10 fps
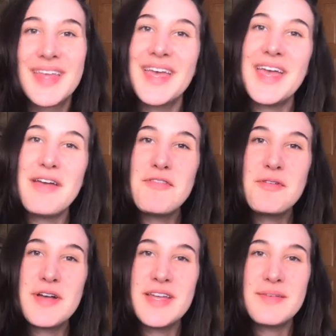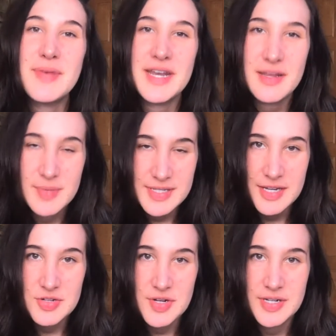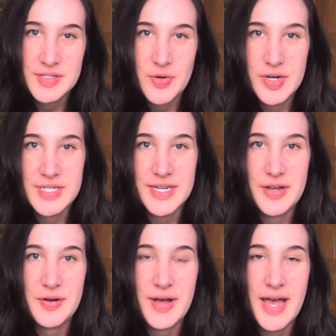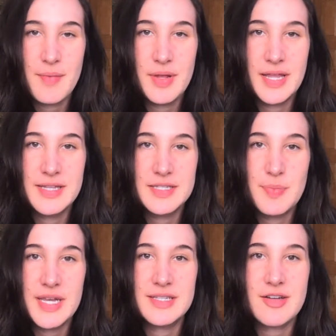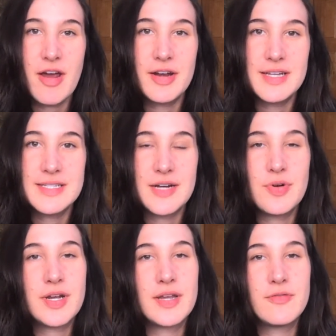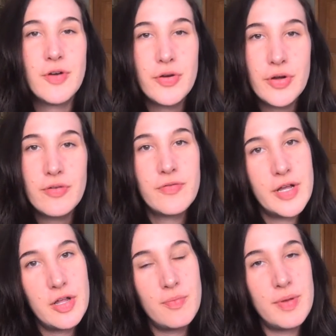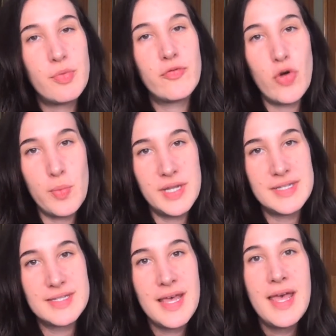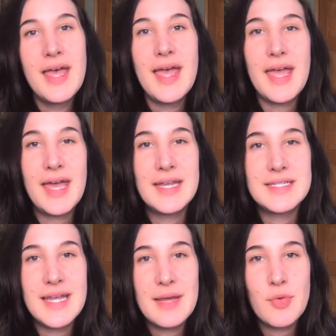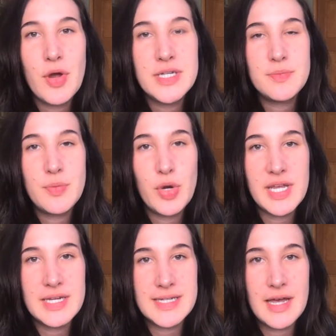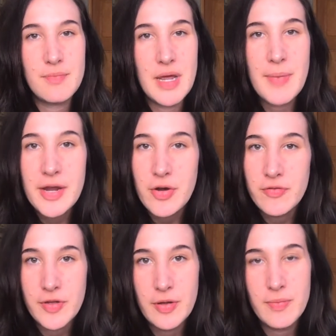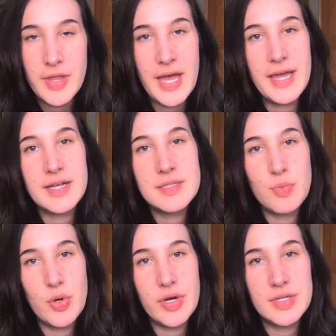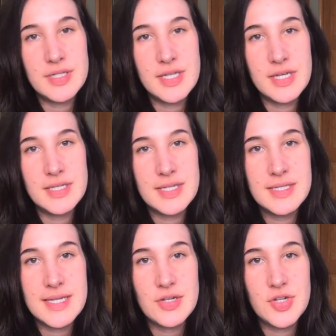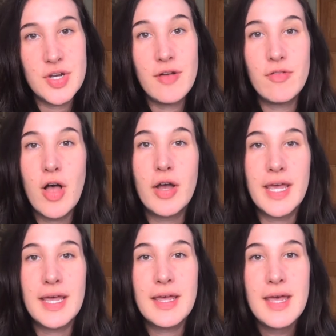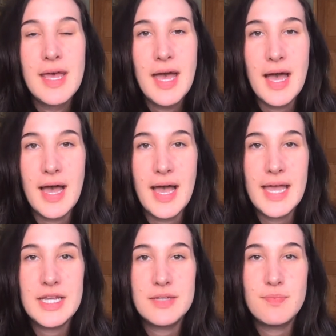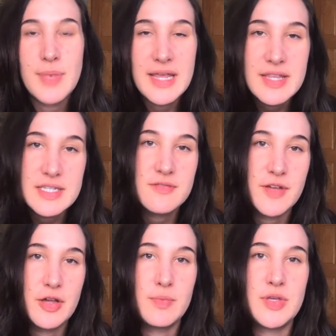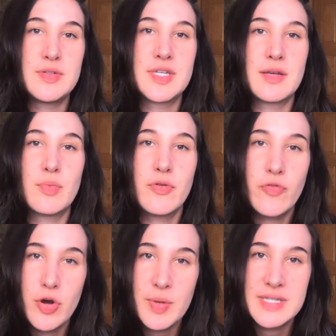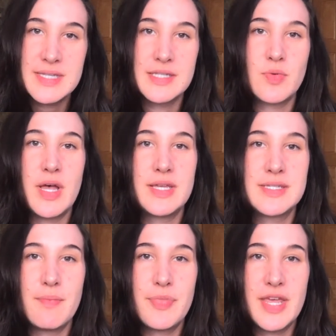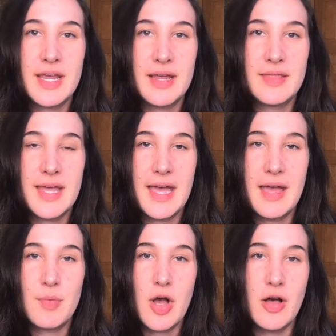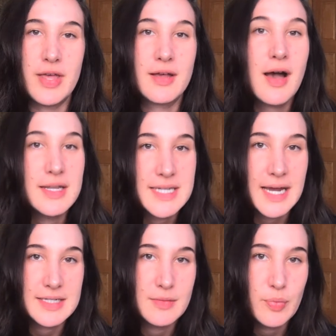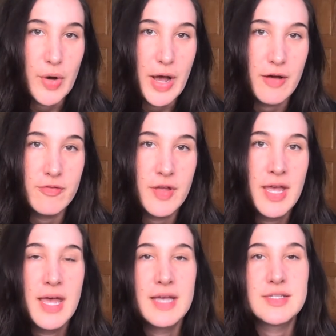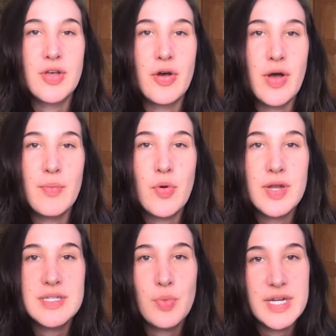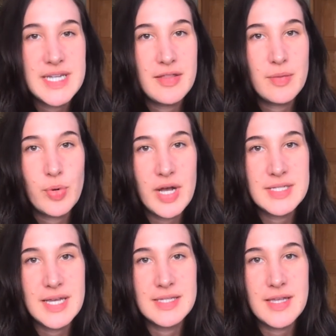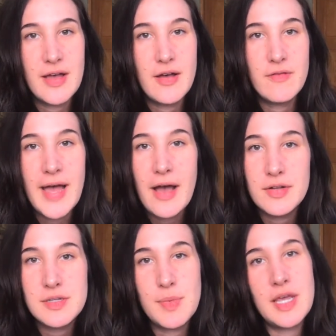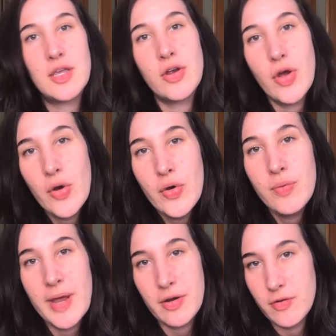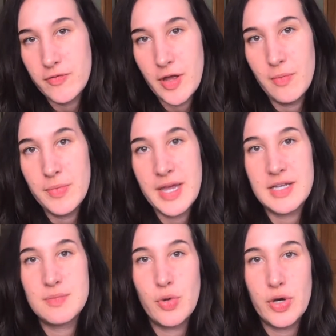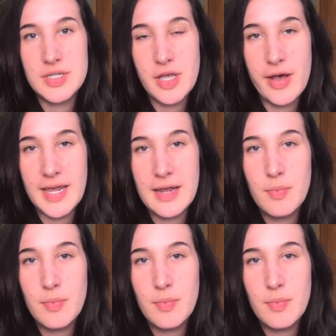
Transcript: Hey everyone, my name is Katrina Sorrentino. I'm a lens-based artist. I work in photo, film, and performance. And today I'm going breaking down my microfilm that explores the sensation of longing. I made this film using performance as well as something that I'm calling contact improv. So I'm going to break down the process of how to make your own microfilm that explores longing.